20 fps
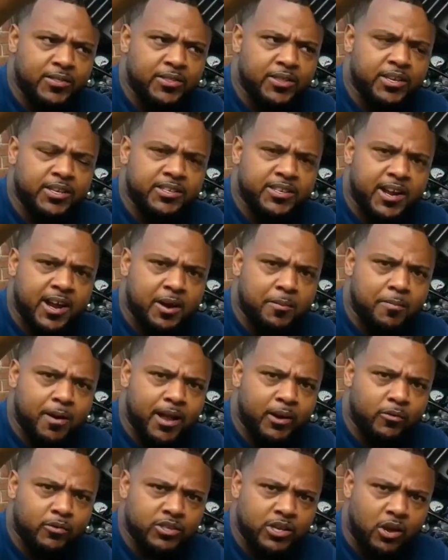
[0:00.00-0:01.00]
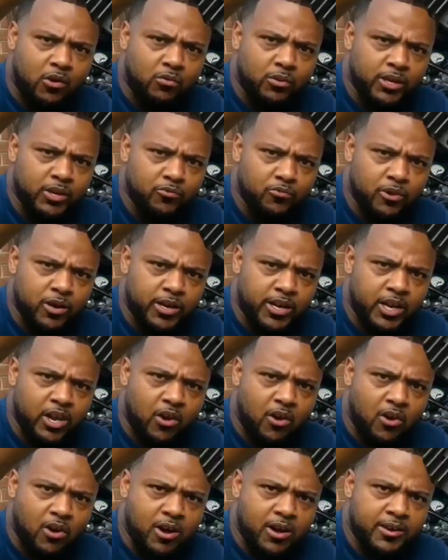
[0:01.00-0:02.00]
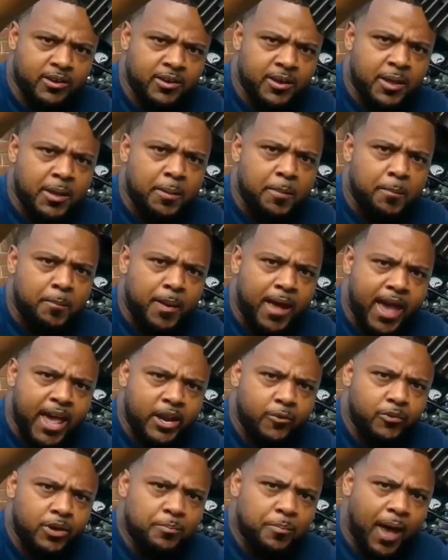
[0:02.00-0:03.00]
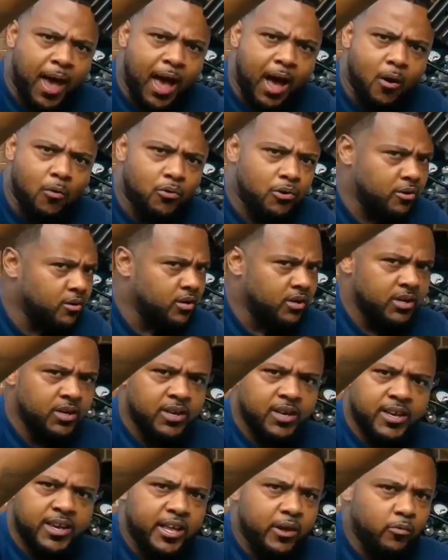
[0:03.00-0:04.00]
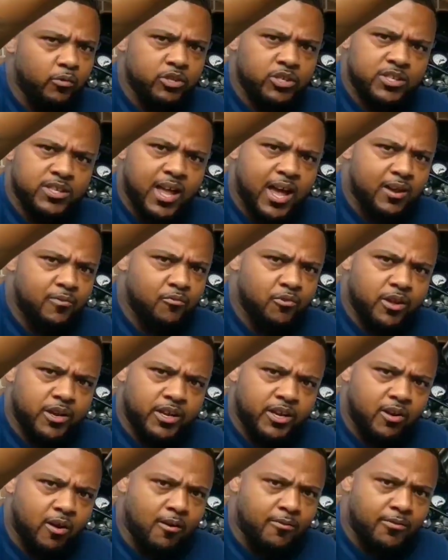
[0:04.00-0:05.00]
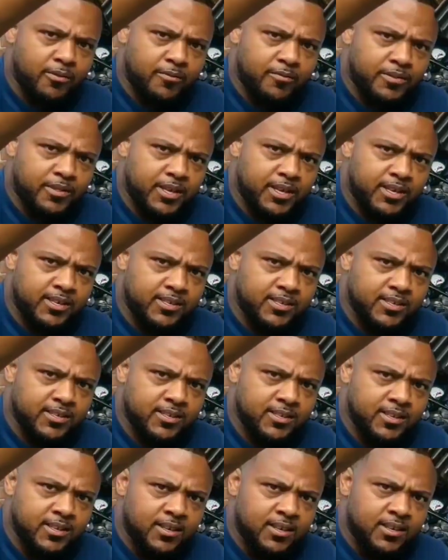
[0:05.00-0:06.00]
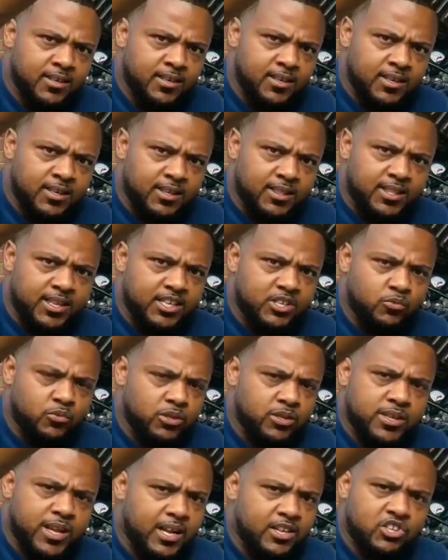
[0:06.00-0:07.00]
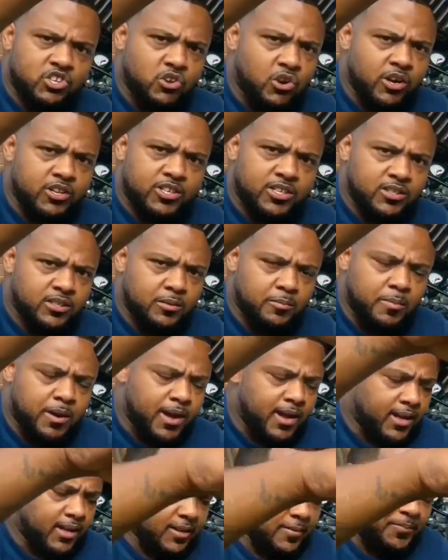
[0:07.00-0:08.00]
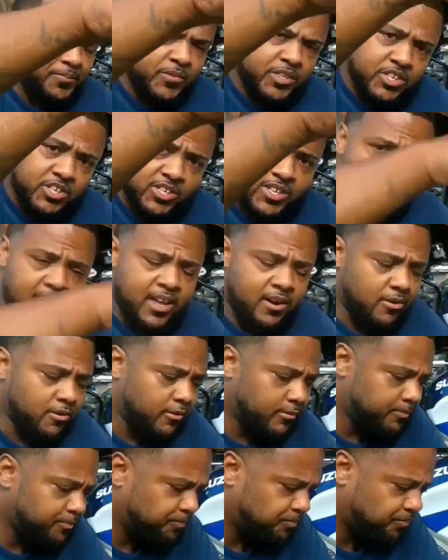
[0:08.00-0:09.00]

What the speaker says: the entire bike was only running on battery power. It was not running off of this. This was not charging the bike. The stator,